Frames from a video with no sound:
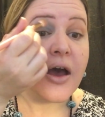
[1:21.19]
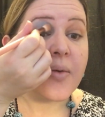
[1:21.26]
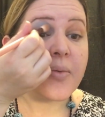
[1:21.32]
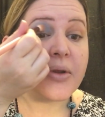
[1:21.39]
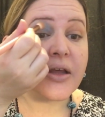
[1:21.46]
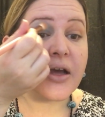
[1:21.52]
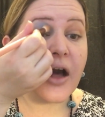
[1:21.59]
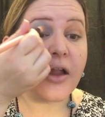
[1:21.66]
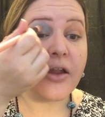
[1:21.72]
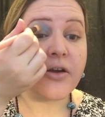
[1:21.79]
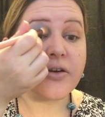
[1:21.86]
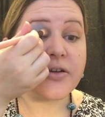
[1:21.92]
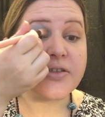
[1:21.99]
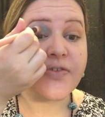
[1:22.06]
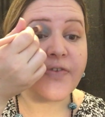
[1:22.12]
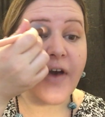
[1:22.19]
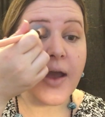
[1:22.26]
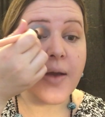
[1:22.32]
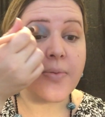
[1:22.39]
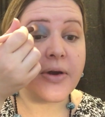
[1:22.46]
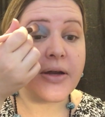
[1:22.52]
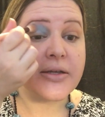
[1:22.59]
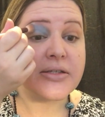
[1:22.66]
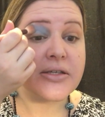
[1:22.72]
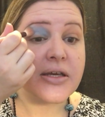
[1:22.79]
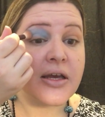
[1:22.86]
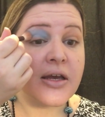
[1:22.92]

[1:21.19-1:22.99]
I mean, the color is vibrant,